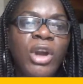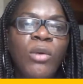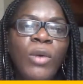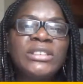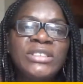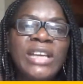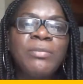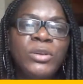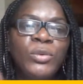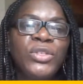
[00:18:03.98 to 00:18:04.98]
what is happening
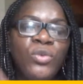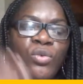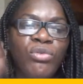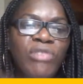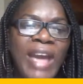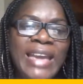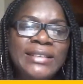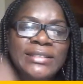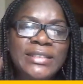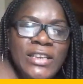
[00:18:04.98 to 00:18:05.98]
with you right
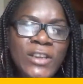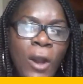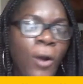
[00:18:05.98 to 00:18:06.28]
now.